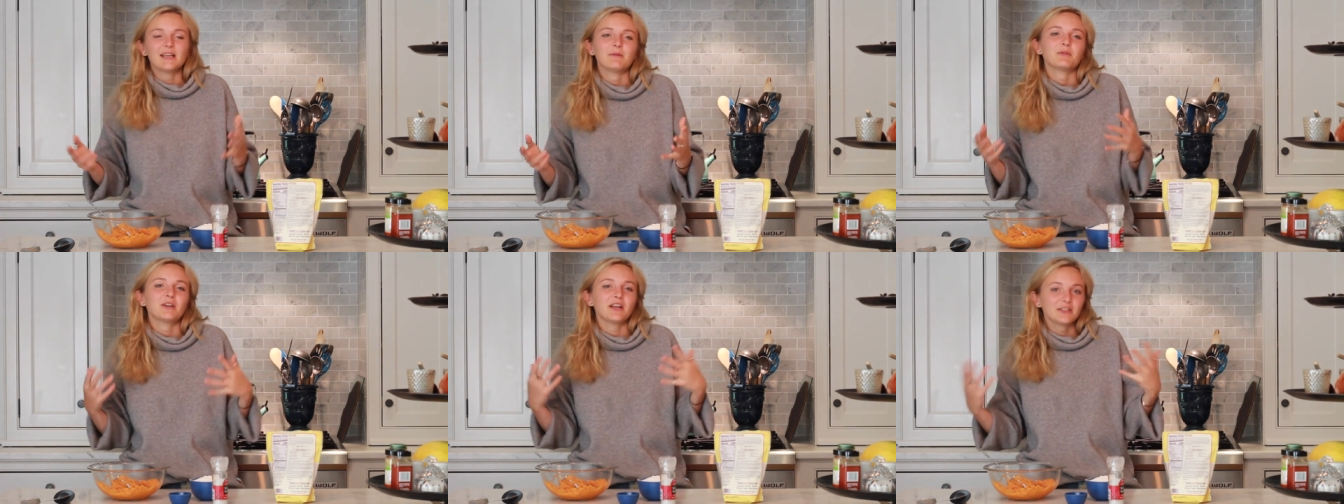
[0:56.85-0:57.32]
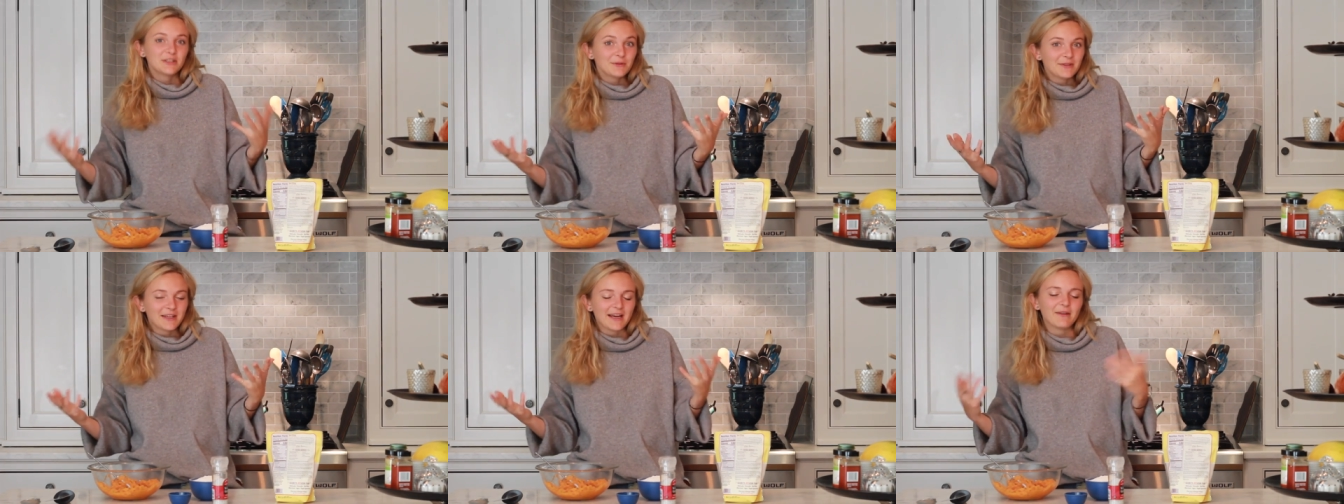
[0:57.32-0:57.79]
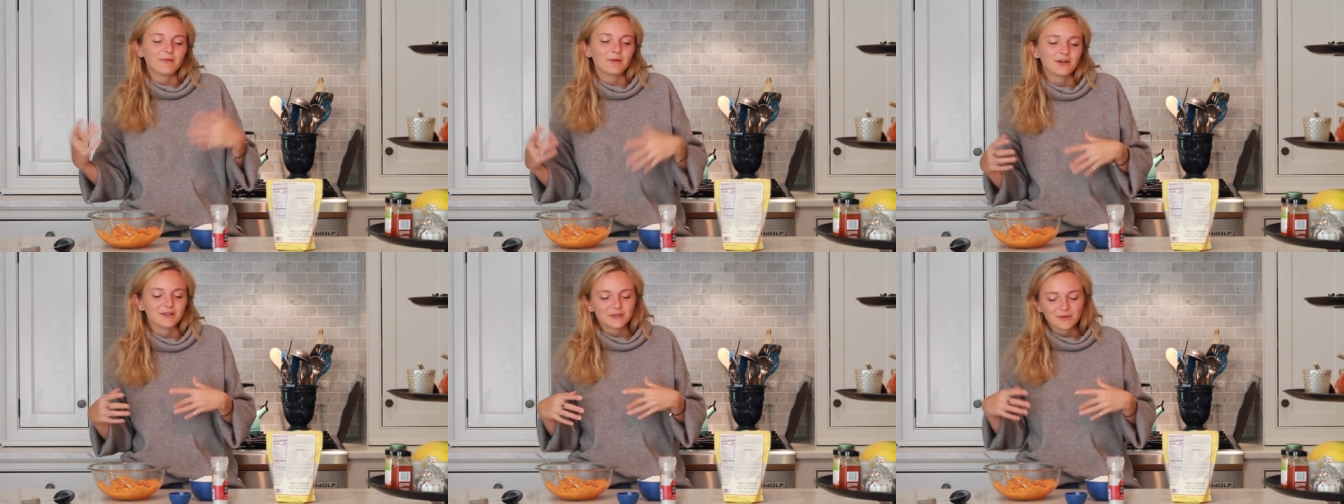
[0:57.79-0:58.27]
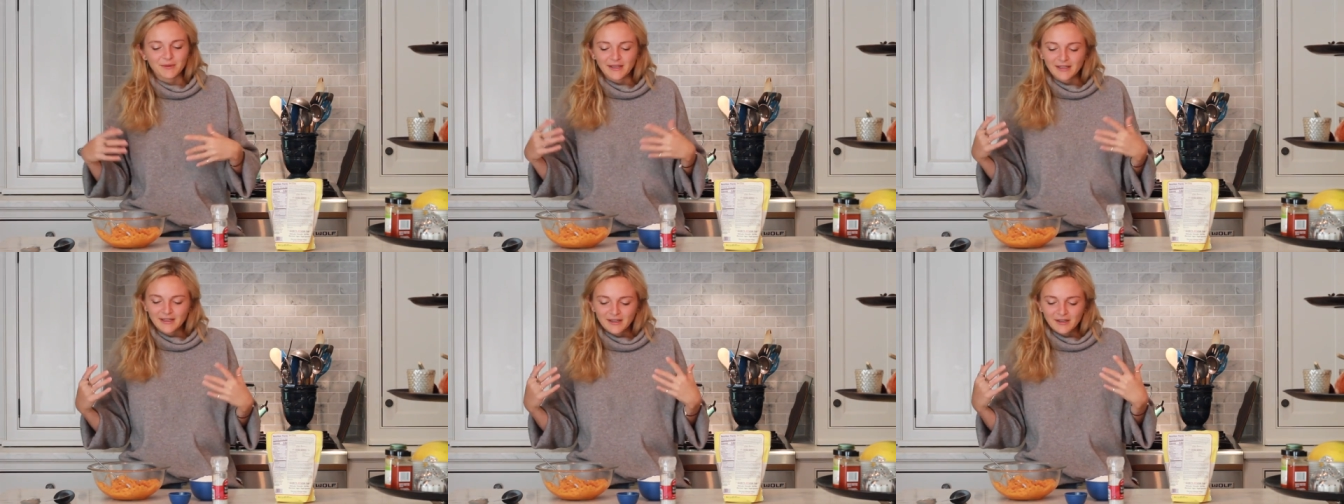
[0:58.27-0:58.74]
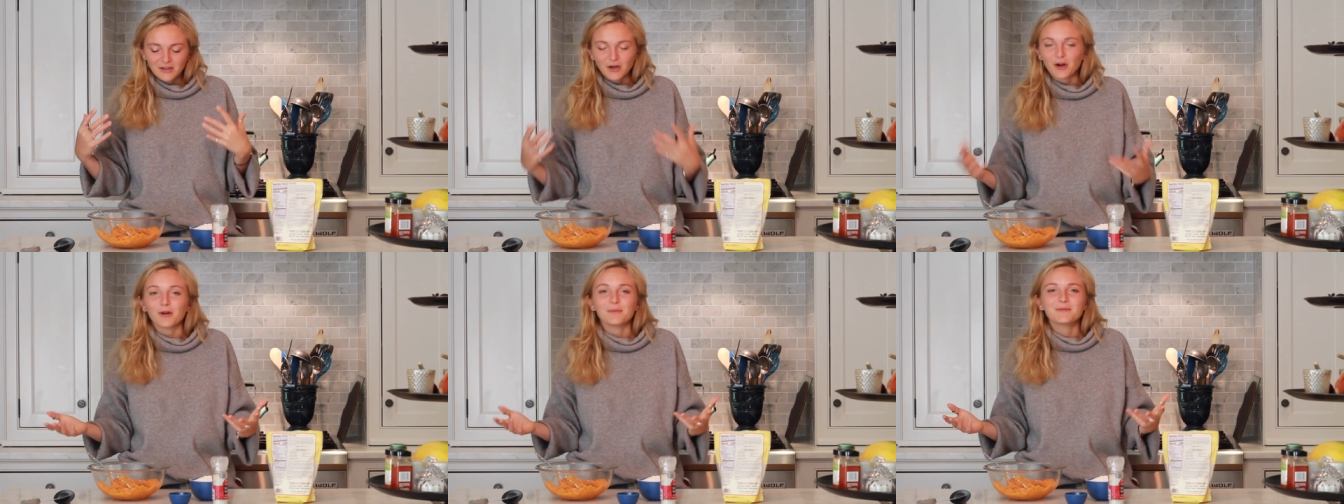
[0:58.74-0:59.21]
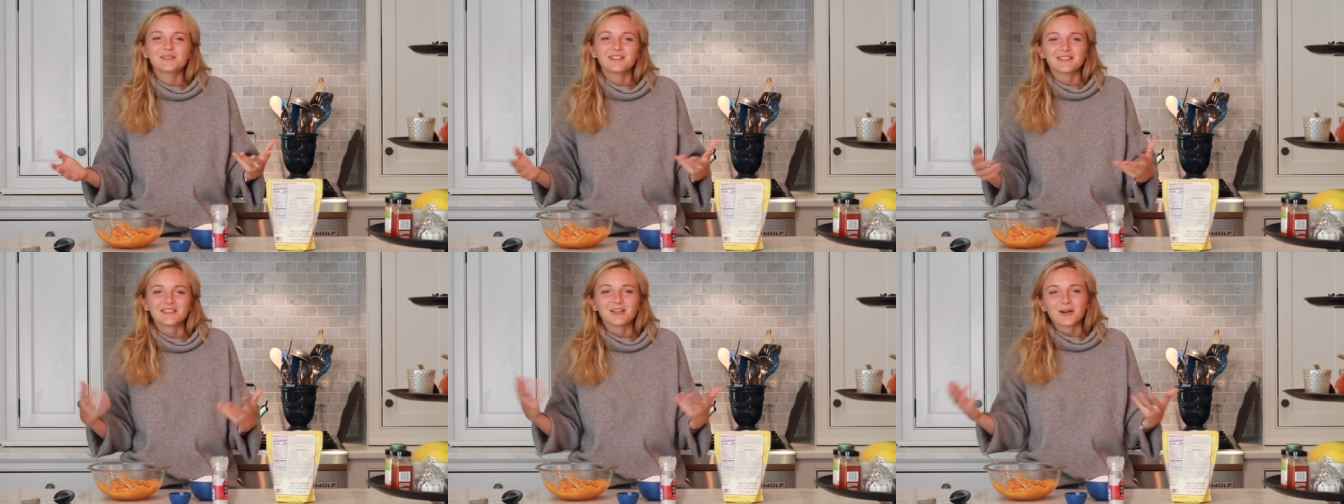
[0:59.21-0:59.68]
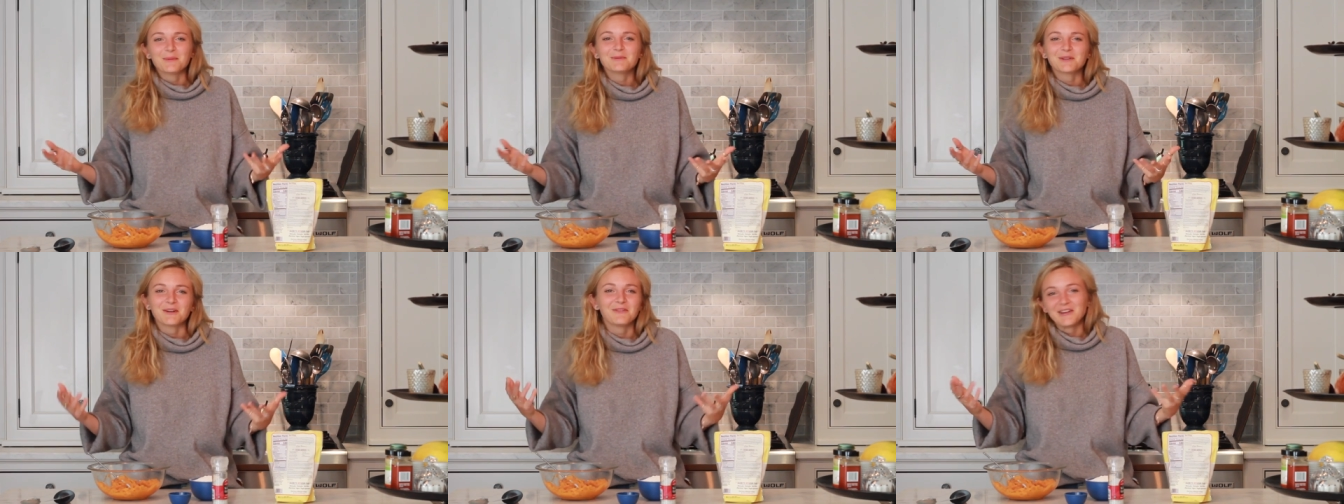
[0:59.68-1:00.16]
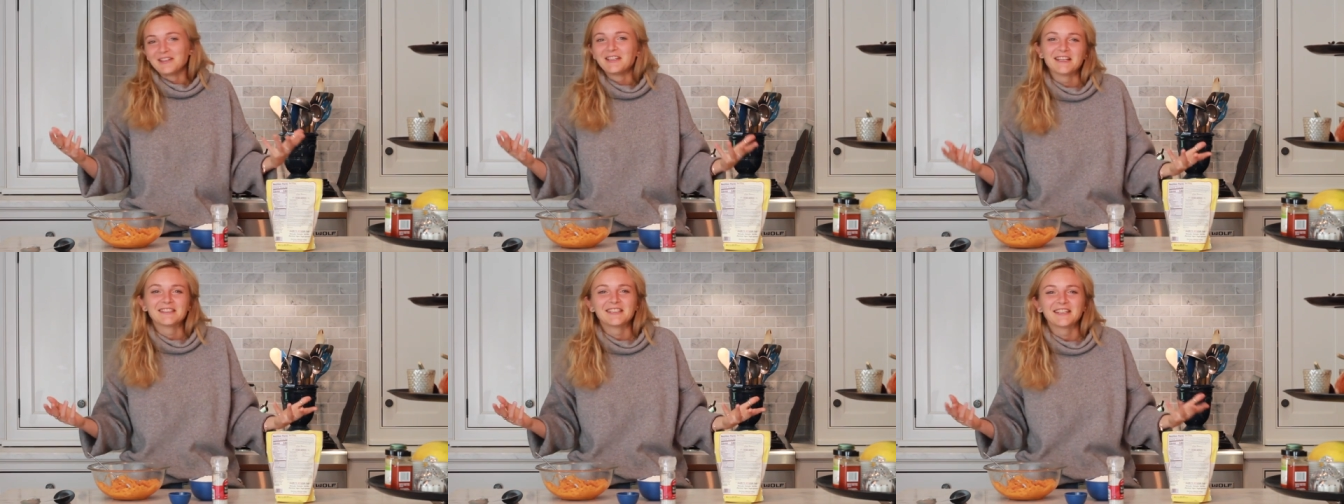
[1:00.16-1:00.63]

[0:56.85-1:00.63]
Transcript: and we're not doing that, we're doing carbs, because carbs are fantastic.